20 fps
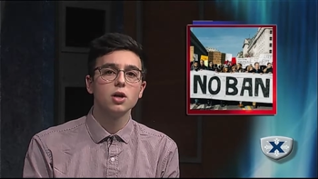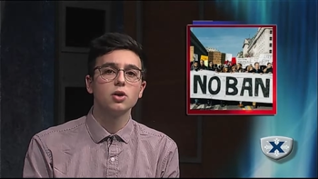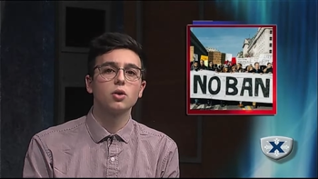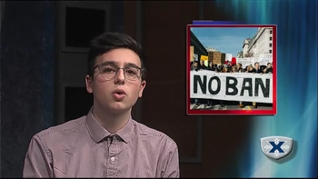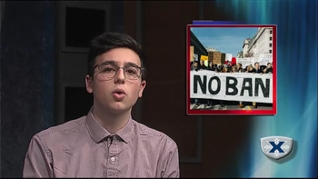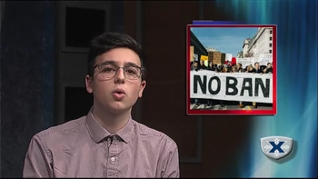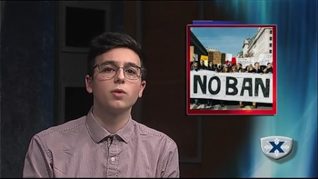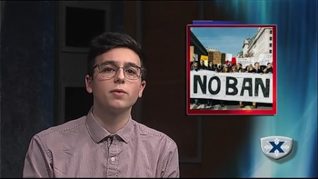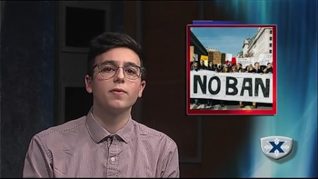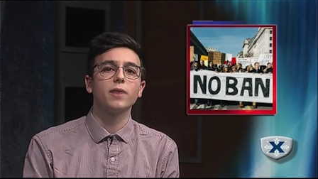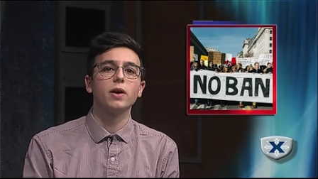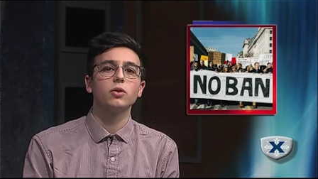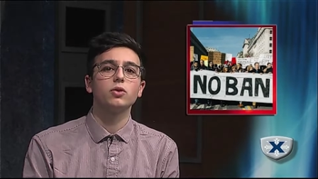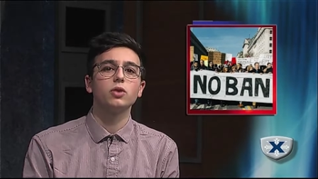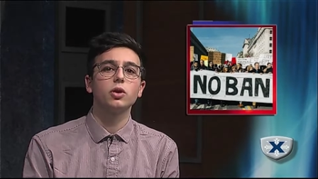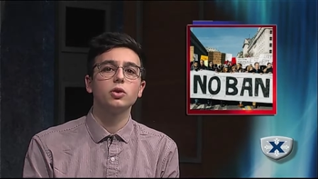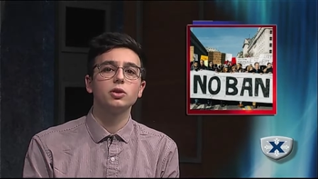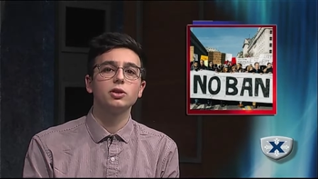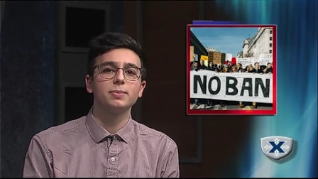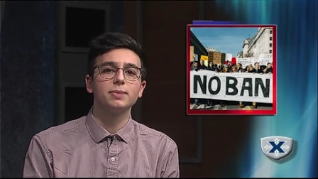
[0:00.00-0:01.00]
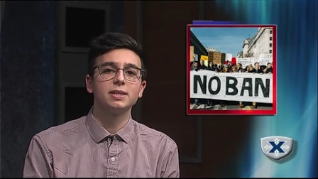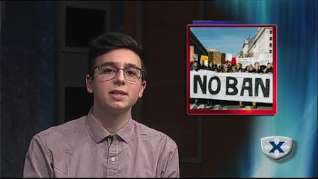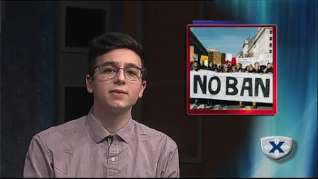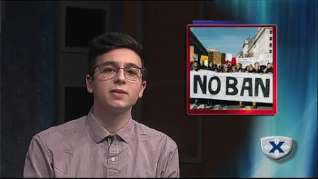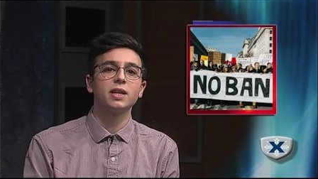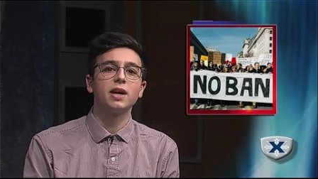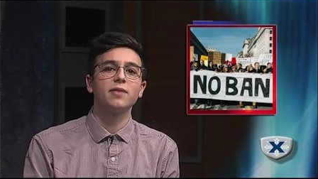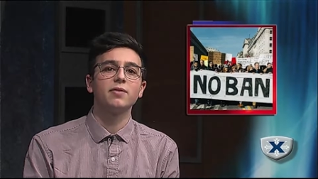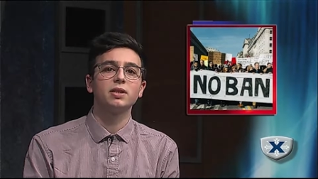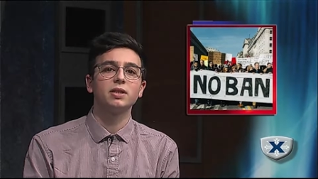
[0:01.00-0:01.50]
The court found no
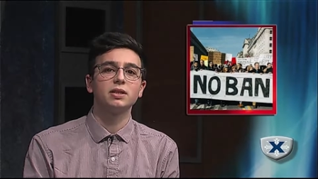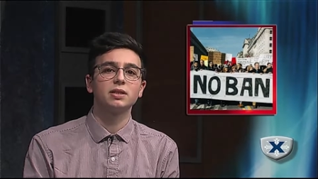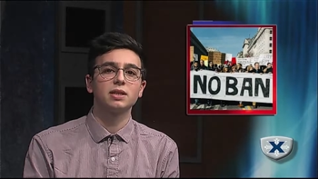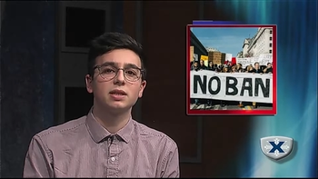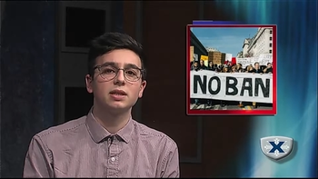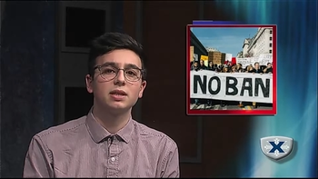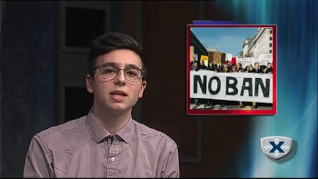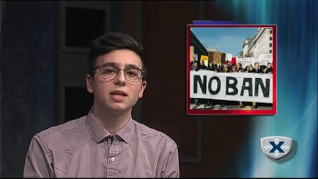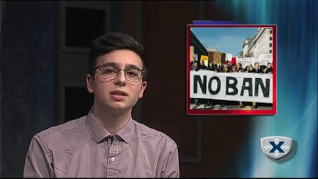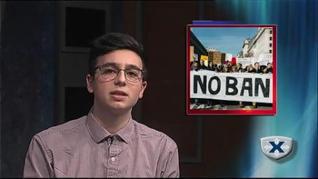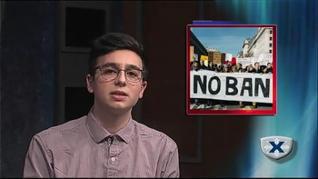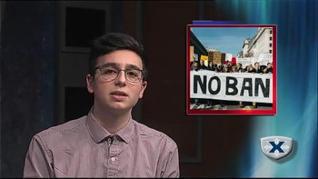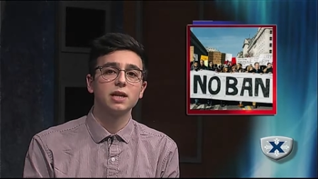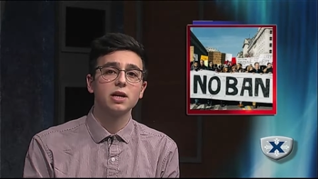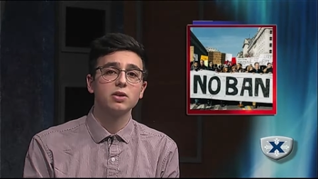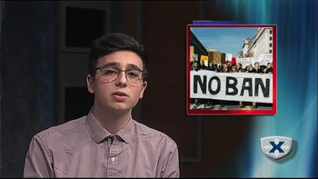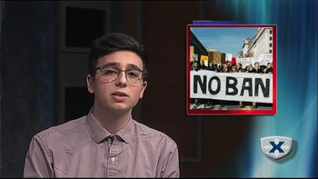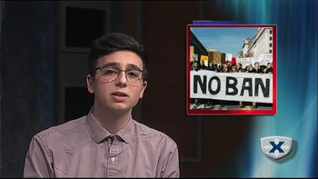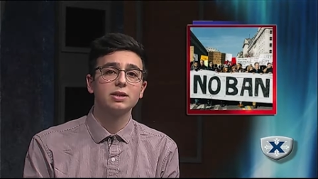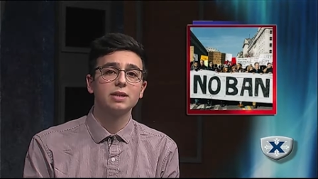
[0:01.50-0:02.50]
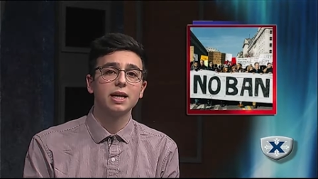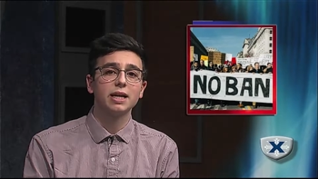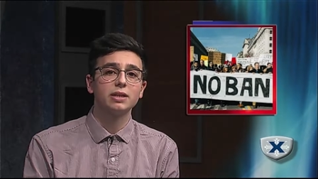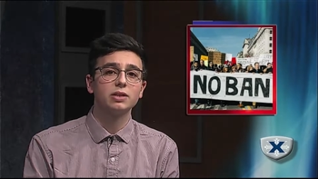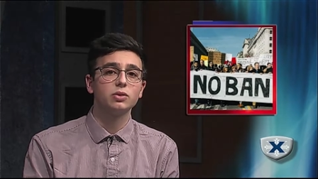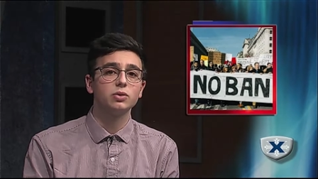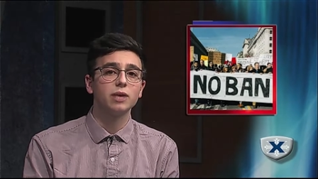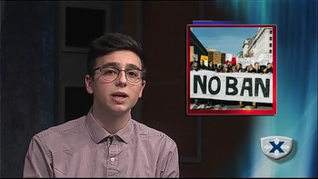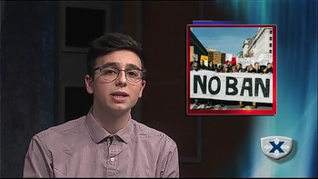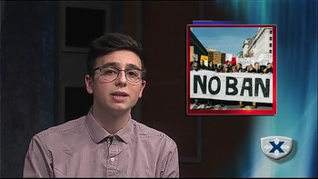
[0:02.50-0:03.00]
specific evidence connecting terrorist
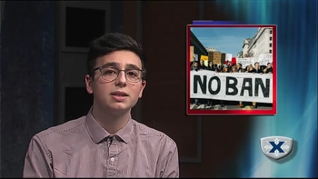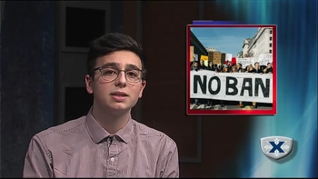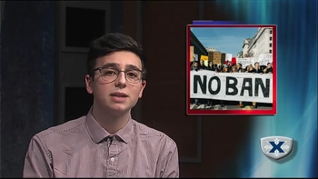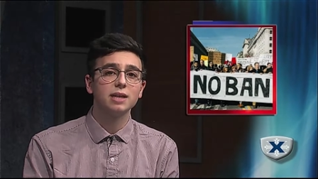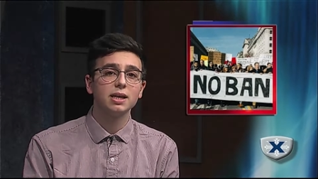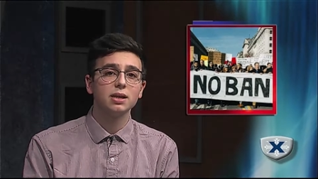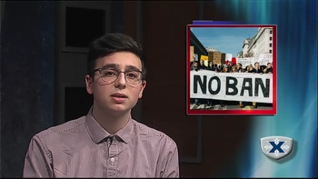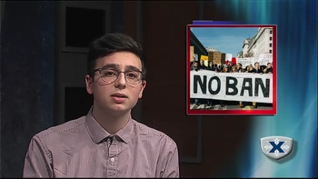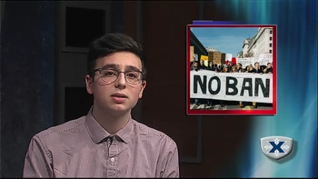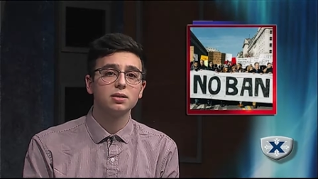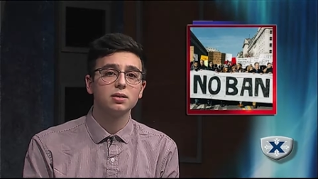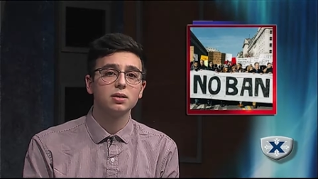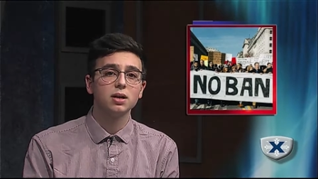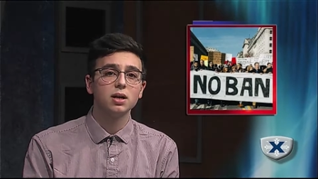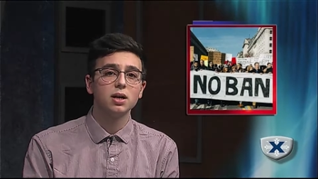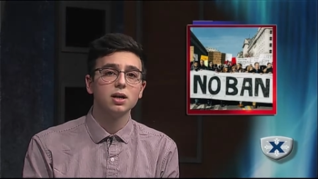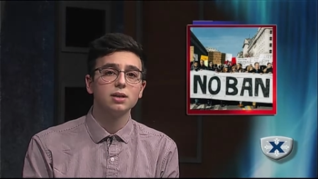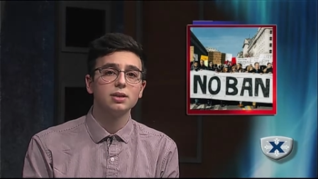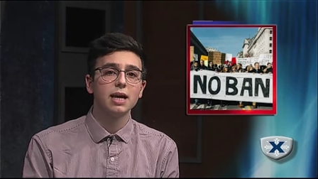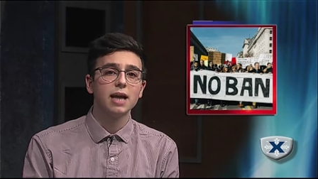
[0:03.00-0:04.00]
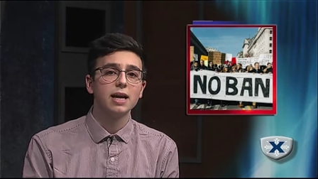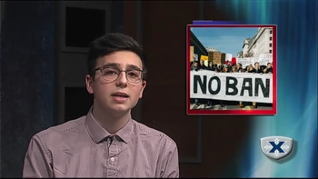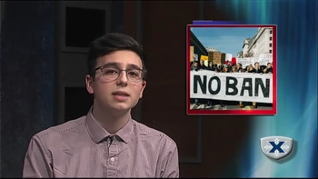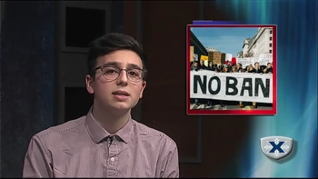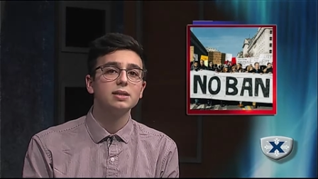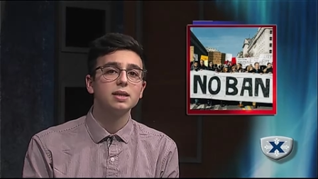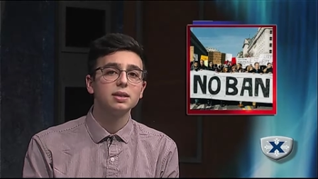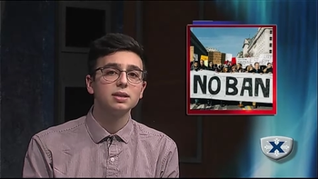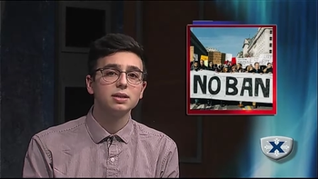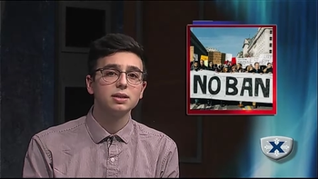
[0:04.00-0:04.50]
attacks in the United States to any
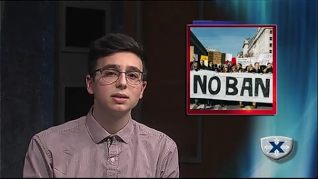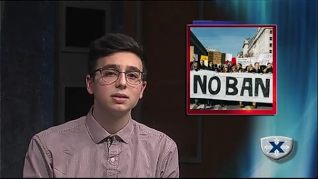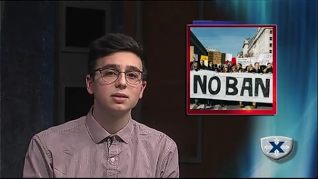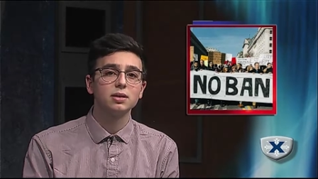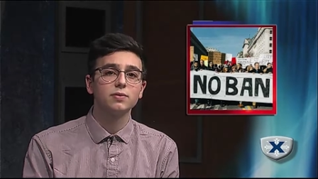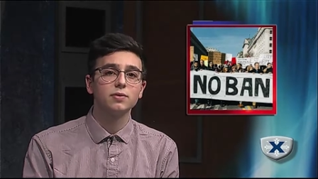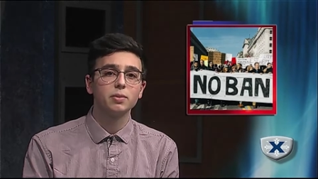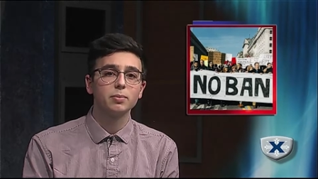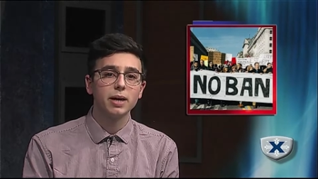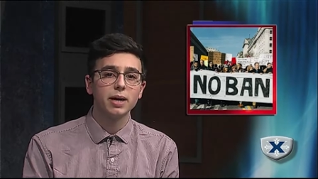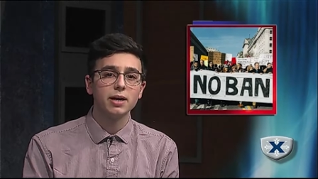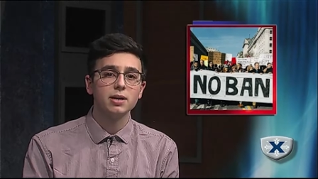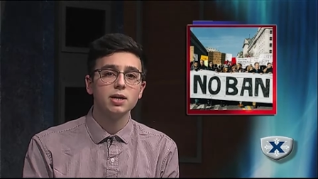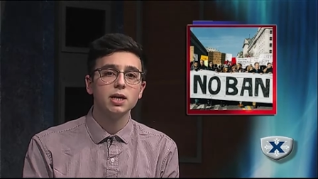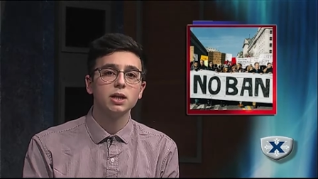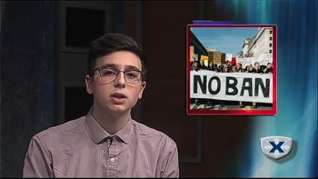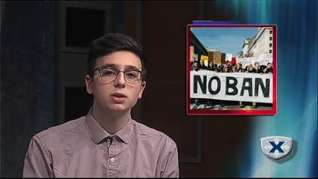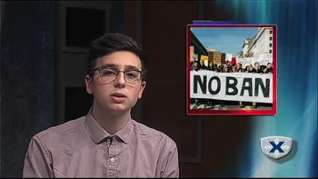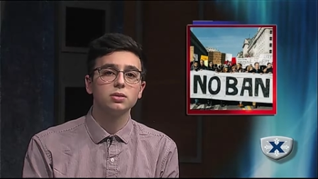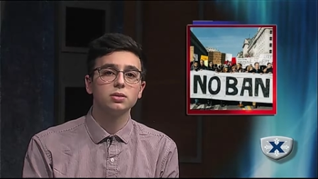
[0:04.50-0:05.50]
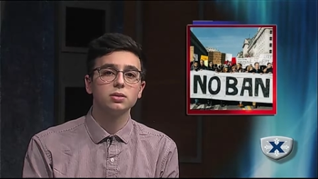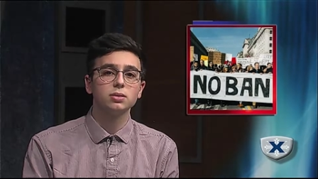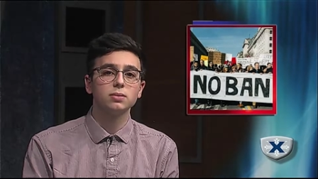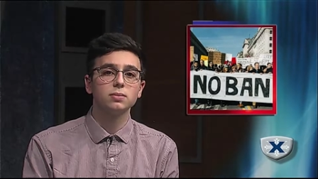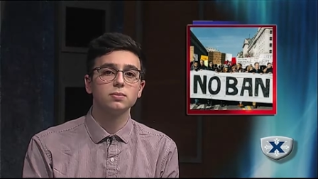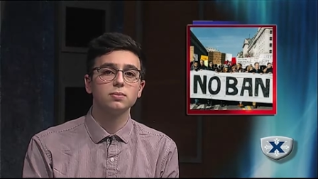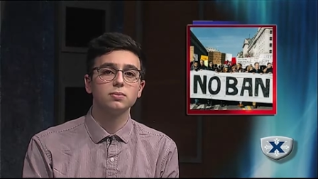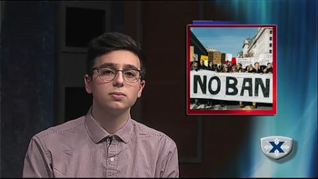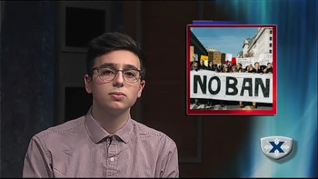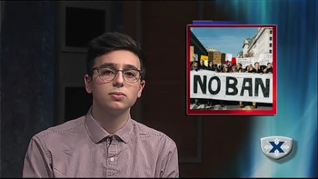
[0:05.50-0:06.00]
citizens of the banned nations.
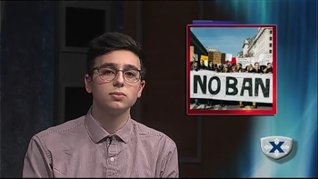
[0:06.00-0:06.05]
